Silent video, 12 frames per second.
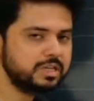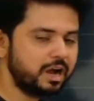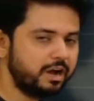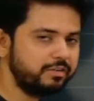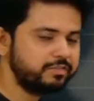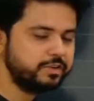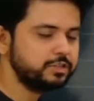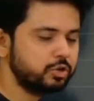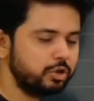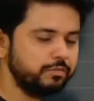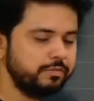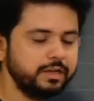after
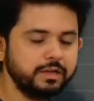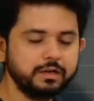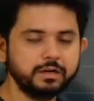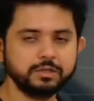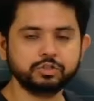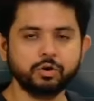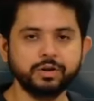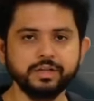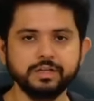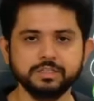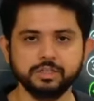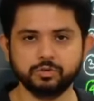solving
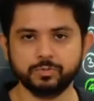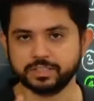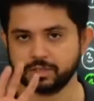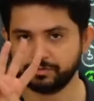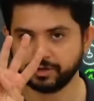Schrodinger's equation, we